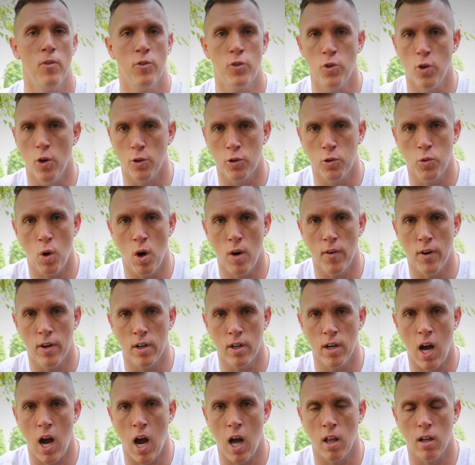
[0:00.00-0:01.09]
you know,
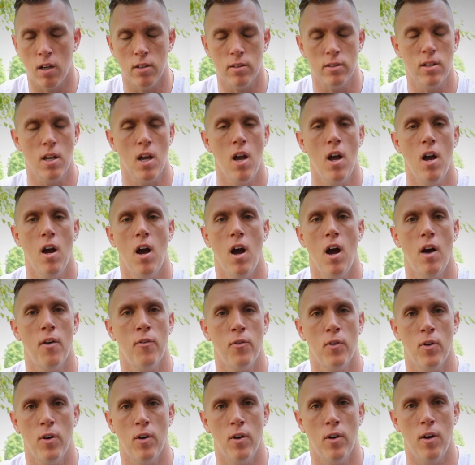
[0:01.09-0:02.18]
$1,200 uh,
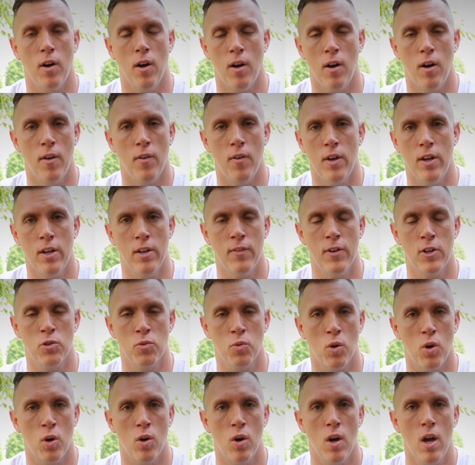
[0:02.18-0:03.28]
for uh,
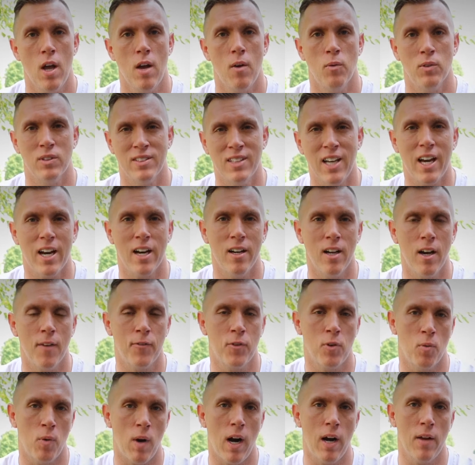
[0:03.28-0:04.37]
individual was not enough
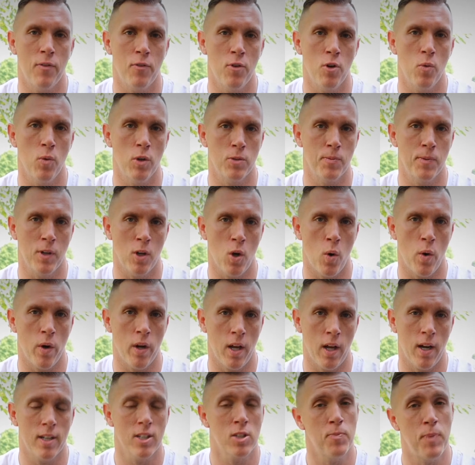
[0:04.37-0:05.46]
to ride through what's been going
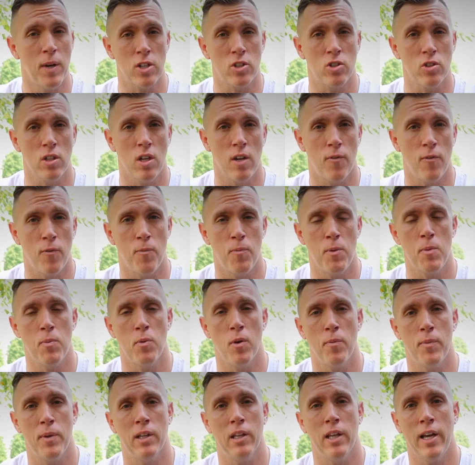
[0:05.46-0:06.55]
on, especially if
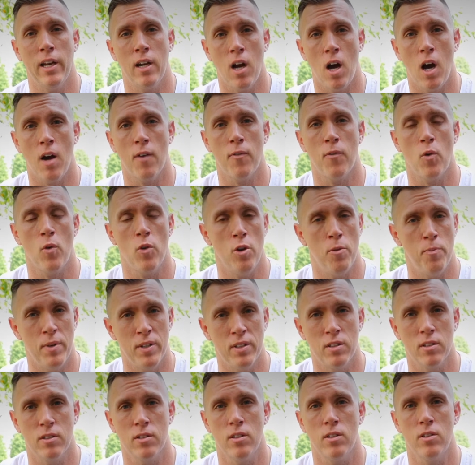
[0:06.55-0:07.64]
people have been laid off or their
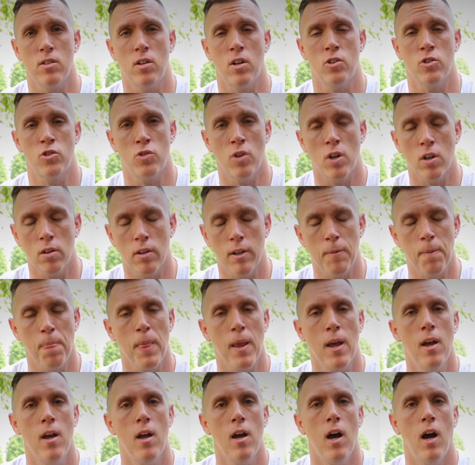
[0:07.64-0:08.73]
businesses are struggling.
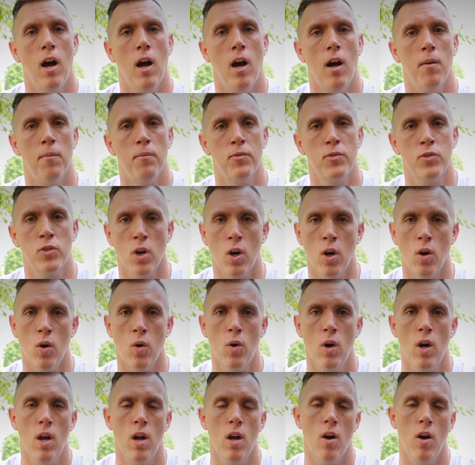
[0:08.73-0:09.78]
Um, so